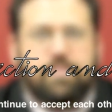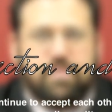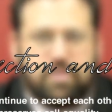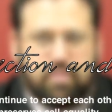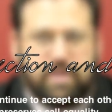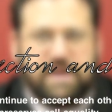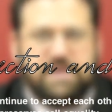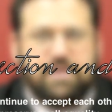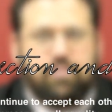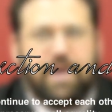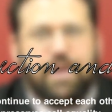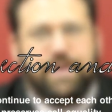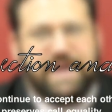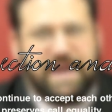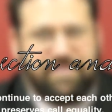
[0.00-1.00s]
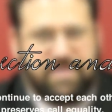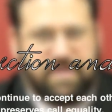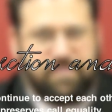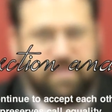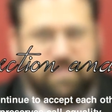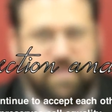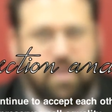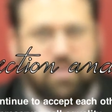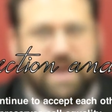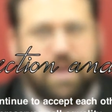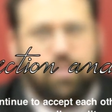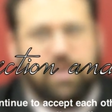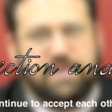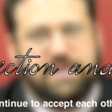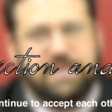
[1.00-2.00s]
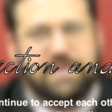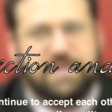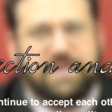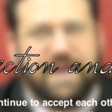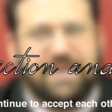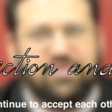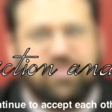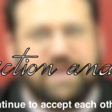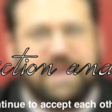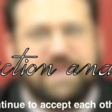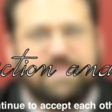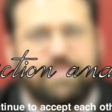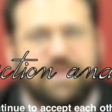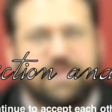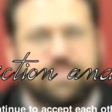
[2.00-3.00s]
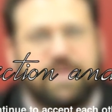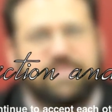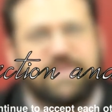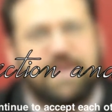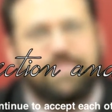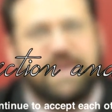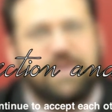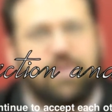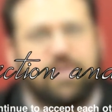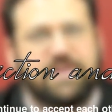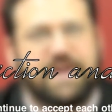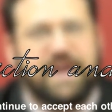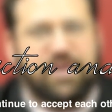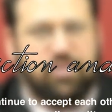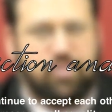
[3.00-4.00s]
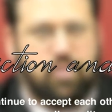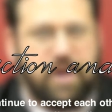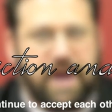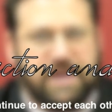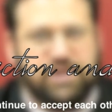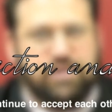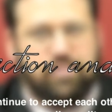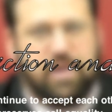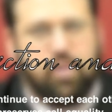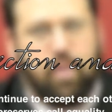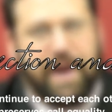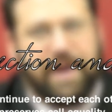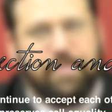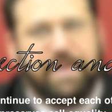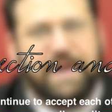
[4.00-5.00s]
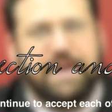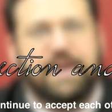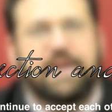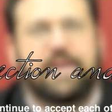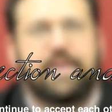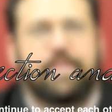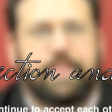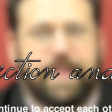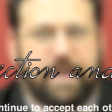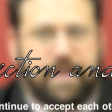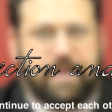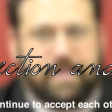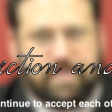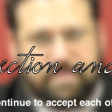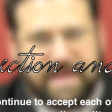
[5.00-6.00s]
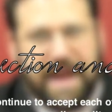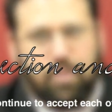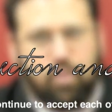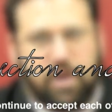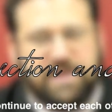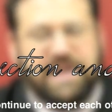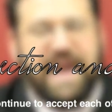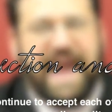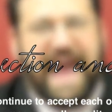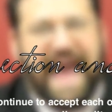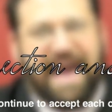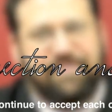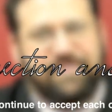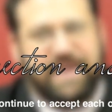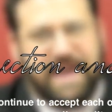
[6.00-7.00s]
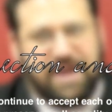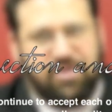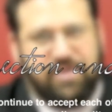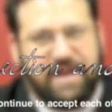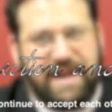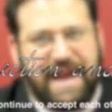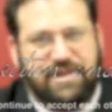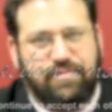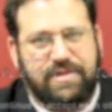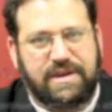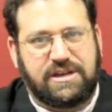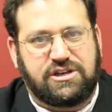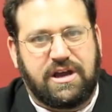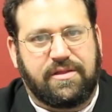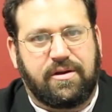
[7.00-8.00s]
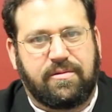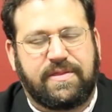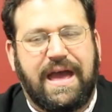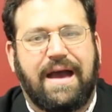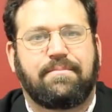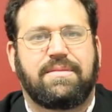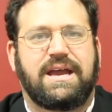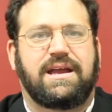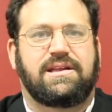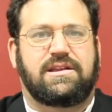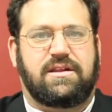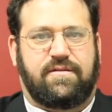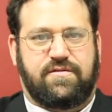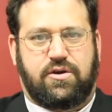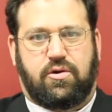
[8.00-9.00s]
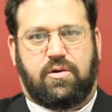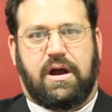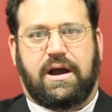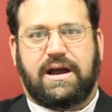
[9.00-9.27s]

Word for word: The reason why we can have different phone networks in this country is because we have something called an interconnection requirement. Networks have to interconnect with each other. That means if you're a